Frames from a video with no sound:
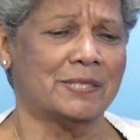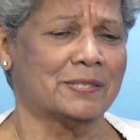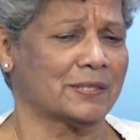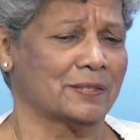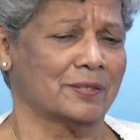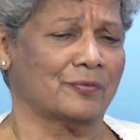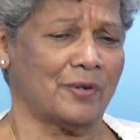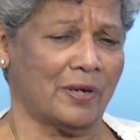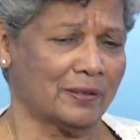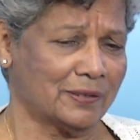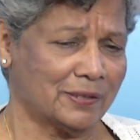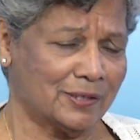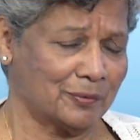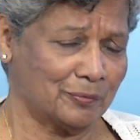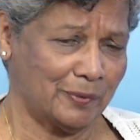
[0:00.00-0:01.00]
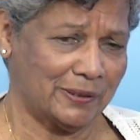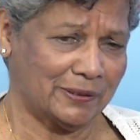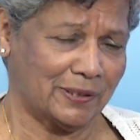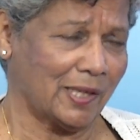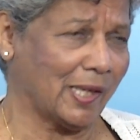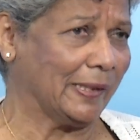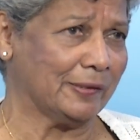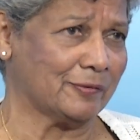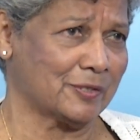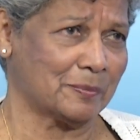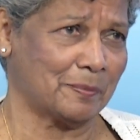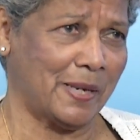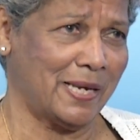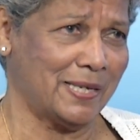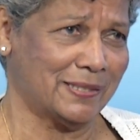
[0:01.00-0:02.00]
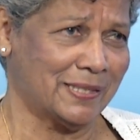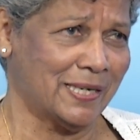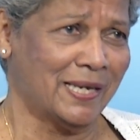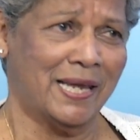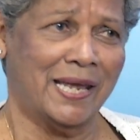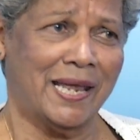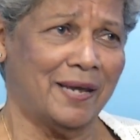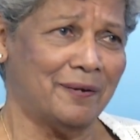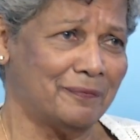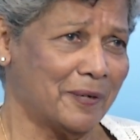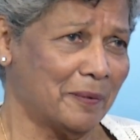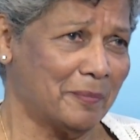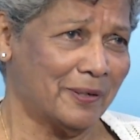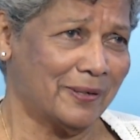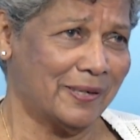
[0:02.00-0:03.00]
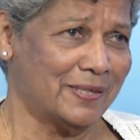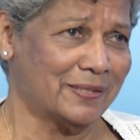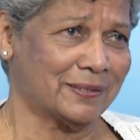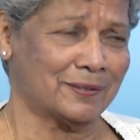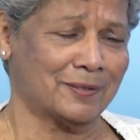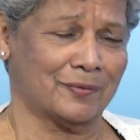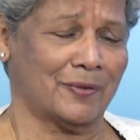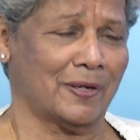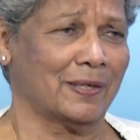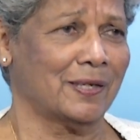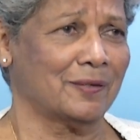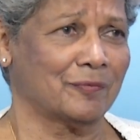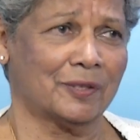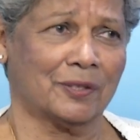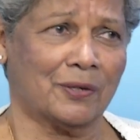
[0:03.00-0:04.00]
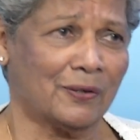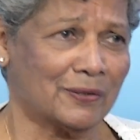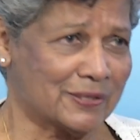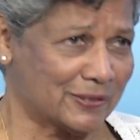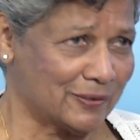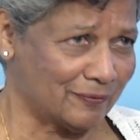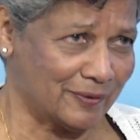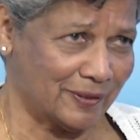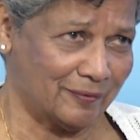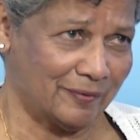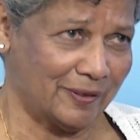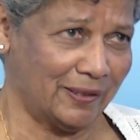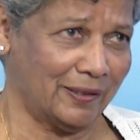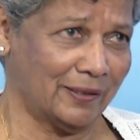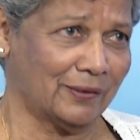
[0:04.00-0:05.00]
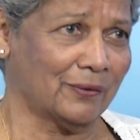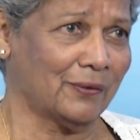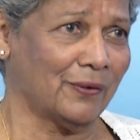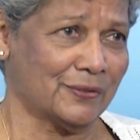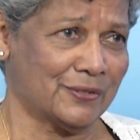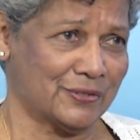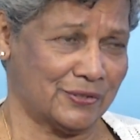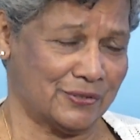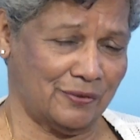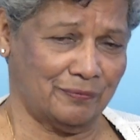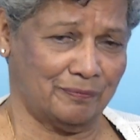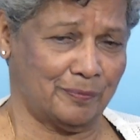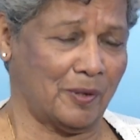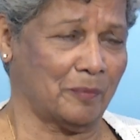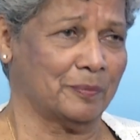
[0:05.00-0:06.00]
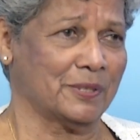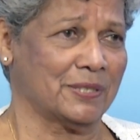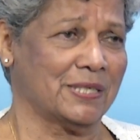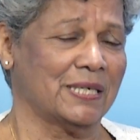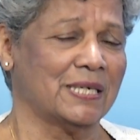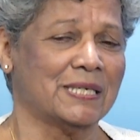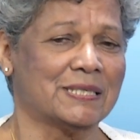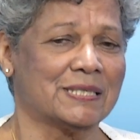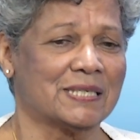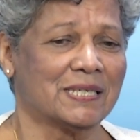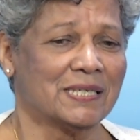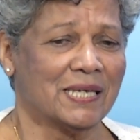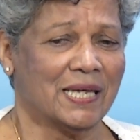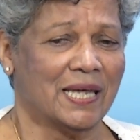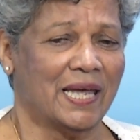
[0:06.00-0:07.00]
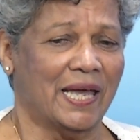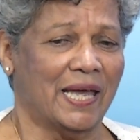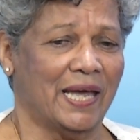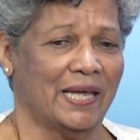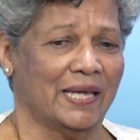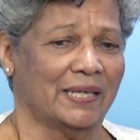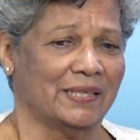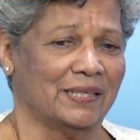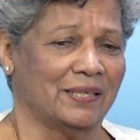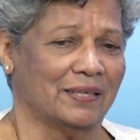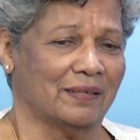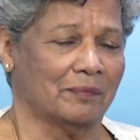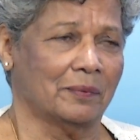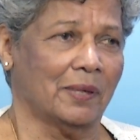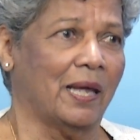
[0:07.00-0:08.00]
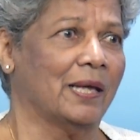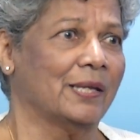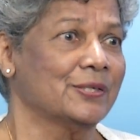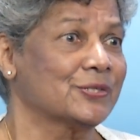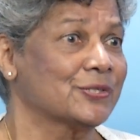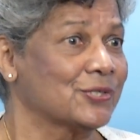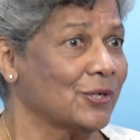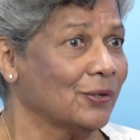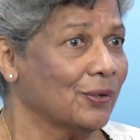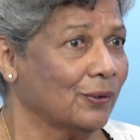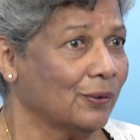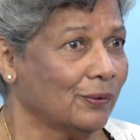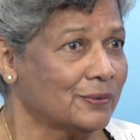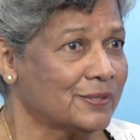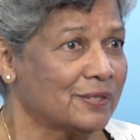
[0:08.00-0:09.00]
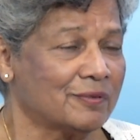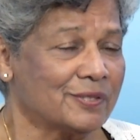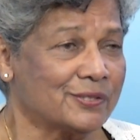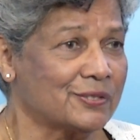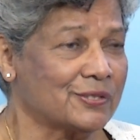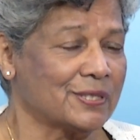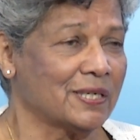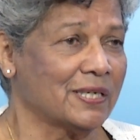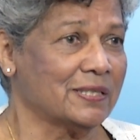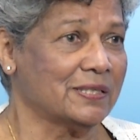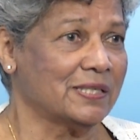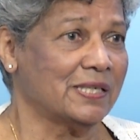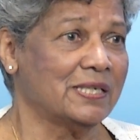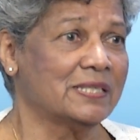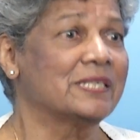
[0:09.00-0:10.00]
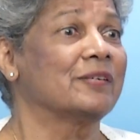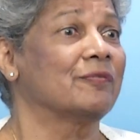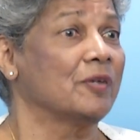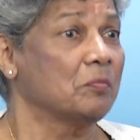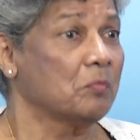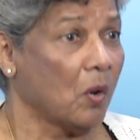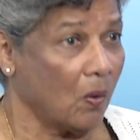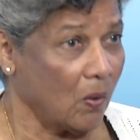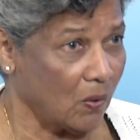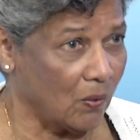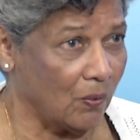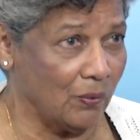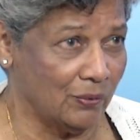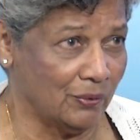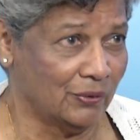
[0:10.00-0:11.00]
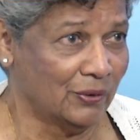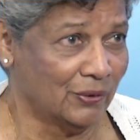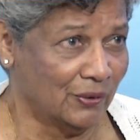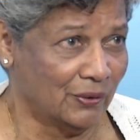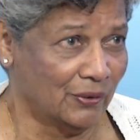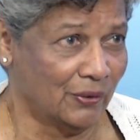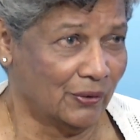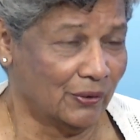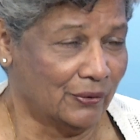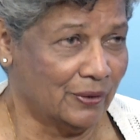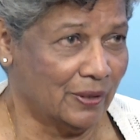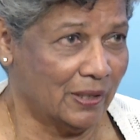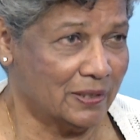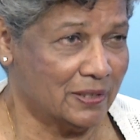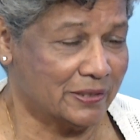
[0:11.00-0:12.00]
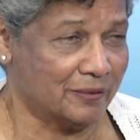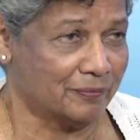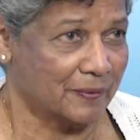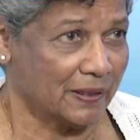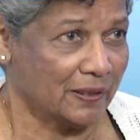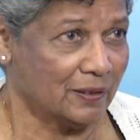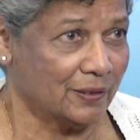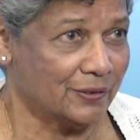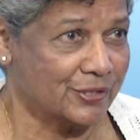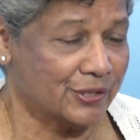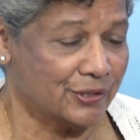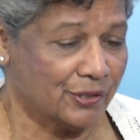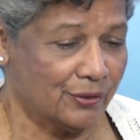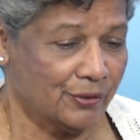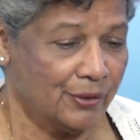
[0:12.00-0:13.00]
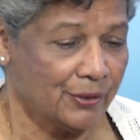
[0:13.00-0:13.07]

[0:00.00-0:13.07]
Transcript: is confronted with lack of space, everybody is confronted with cost of living and cost of properties, and so civil society is even more difficult, you know.